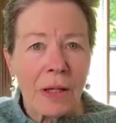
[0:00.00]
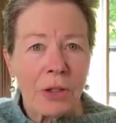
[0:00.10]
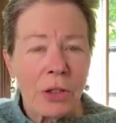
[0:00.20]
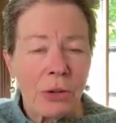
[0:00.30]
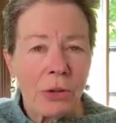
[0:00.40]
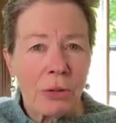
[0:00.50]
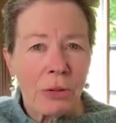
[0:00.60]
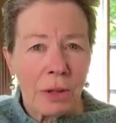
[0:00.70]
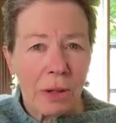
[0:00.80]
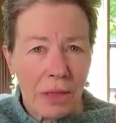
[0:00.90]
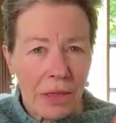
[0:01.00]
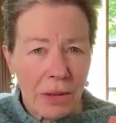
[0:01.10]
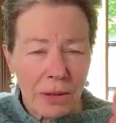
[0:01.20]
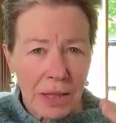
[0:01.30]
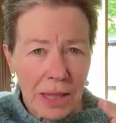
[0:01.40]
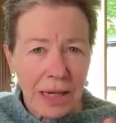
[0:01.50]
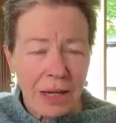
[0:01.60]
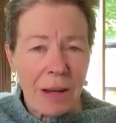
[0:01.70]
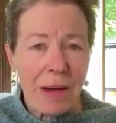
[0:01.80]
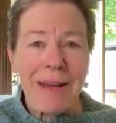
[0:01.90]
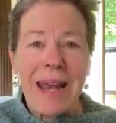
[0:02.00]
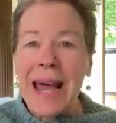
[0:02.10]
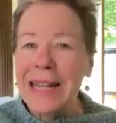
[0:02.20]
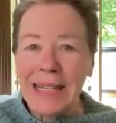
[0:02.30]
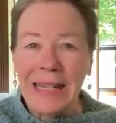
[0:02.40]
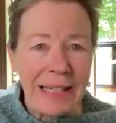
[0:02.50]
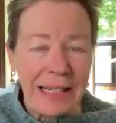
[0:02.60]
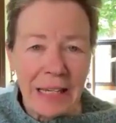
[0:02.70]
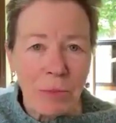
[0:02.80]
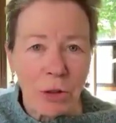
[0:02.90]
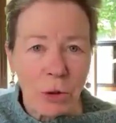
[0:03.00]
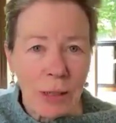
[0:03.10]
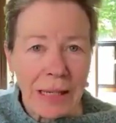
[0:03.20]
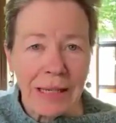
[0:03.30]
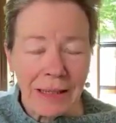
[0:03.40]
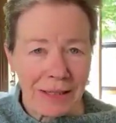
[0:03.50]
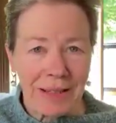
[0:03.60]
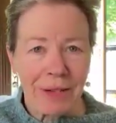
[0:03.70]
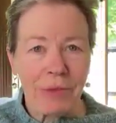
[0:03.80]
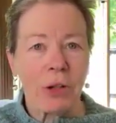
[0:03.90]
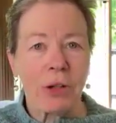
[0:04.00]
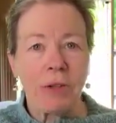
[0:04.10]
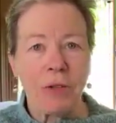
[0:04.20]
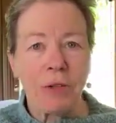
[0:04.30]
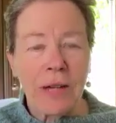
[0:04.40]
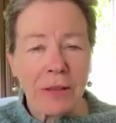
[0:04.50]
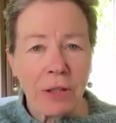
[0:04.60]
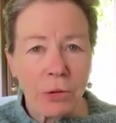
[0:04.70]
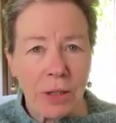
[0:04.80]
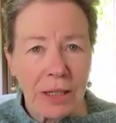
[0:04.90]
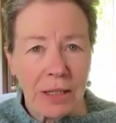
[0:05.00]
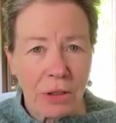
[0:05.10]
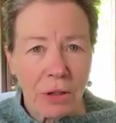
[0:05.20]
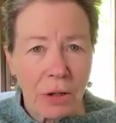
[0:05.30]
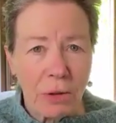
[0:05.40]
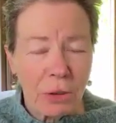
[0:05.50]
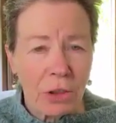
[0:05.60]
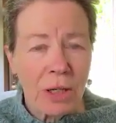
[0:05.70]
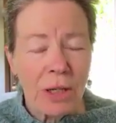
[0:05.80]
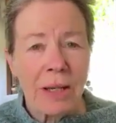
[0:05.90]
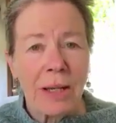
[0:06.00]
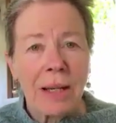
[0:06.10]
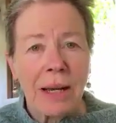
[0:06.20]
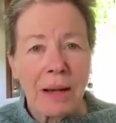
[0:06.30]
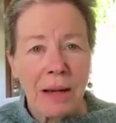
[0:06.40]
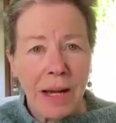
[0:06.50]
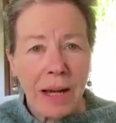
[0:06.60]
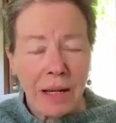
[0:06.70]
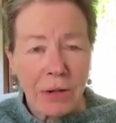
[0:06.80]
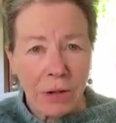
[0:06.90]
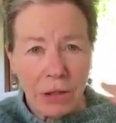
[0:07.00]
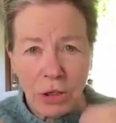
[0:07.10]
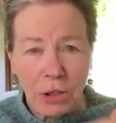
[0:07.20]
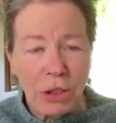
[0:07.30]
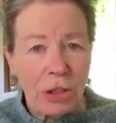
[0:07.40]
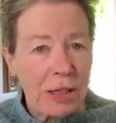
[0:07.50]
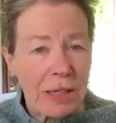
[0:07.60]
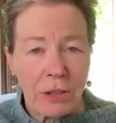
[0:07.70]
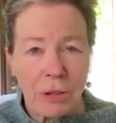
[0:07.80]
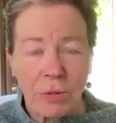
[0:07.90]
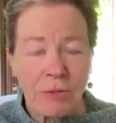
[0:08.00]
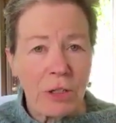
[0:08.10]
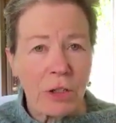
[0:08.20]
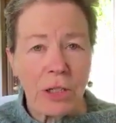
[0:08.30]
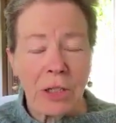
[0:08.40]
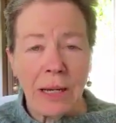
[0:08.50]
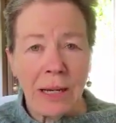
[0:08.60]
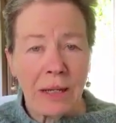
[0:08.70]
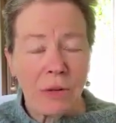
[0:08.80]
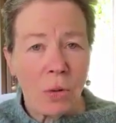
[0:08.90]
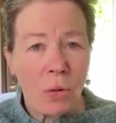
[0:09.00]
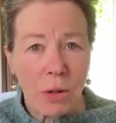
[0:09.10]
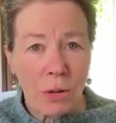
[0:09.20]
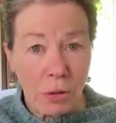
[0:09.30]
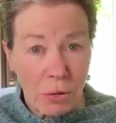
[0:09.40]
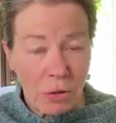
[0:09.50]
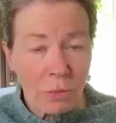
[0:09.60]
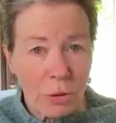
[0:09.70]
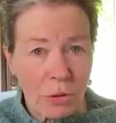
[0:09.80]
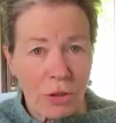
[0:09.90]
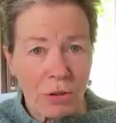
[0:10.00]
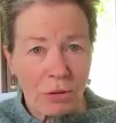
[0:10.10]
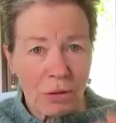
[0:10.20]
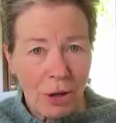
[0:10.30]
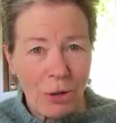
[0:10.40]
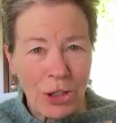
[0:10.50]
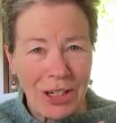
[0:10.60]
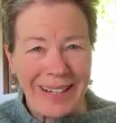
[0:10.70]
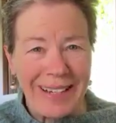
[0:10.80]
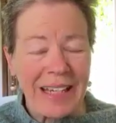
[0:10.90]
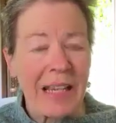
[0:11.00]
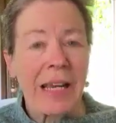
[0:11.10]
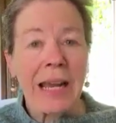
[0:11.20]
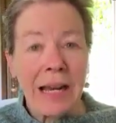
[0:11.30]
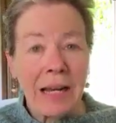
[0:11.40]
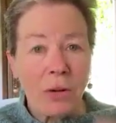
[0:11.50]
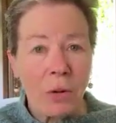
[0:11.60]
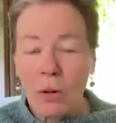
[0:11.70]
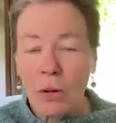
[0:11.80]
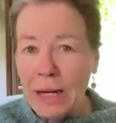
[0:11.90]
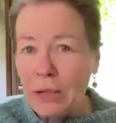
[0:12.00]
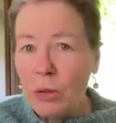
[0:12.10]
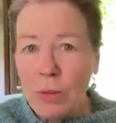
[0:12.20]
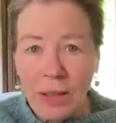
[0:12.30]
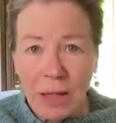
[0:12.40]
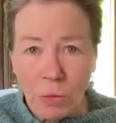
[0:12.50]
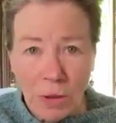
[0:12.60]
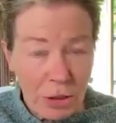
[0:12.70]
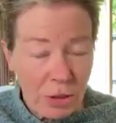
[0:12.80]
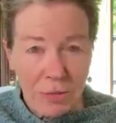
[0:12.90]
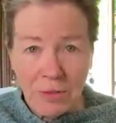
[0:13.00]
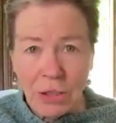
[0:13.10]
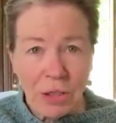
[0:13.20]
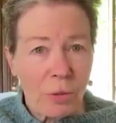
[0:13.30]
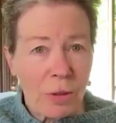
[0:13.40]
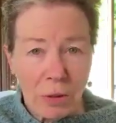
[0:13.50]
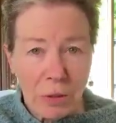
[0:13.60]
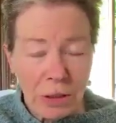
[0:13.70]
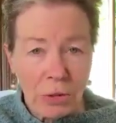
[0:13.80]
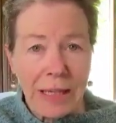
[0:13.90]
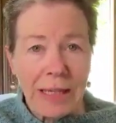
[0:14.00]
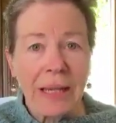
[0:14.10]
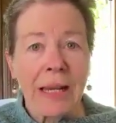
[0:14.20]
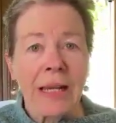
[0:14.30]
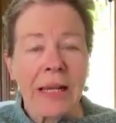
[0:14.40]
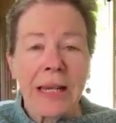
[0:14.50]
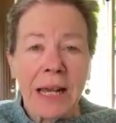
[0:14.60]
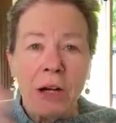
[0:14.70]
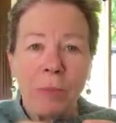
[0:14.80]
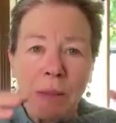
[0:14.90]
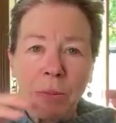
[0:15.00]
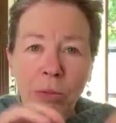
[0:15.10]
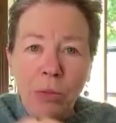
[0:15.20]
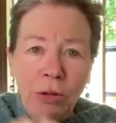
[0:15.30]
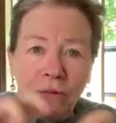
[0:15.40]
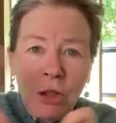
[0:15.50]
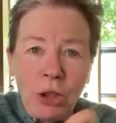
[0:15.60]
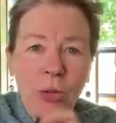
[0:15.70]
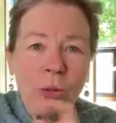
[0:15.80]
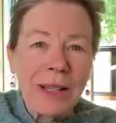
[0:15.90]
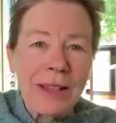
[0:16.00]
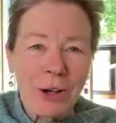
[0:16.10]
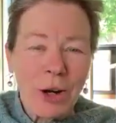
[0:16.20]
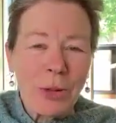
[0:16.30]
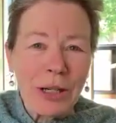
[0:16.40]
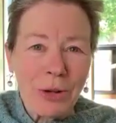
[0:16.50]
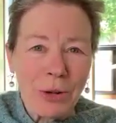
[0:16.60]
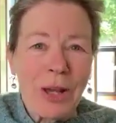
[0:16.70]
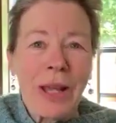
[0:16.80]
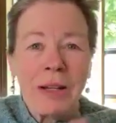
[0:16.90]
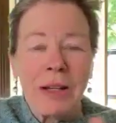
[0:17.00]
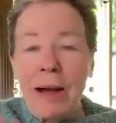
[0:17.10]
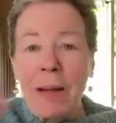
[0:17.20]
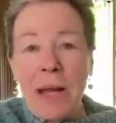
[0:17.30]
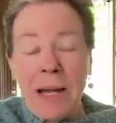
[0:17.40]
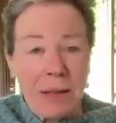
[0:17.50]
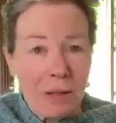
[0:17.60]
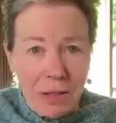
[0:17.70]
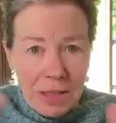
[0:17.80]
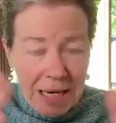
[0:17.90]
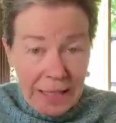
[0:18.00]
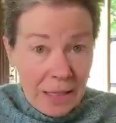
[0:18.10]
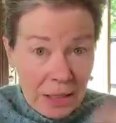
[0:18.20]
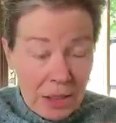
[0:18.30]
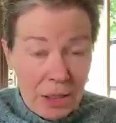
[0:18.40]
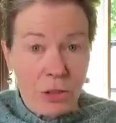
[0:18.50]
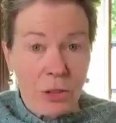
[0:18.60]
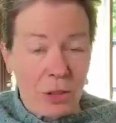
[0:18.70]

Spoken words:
to think about not taking any more trainings. If you've got the training as a coach, I encourage you to get supervision or your own personal coaching, or I do one-on-one supervision and one-on-one training to help people move to what they're going through. Now, I'm not saying this to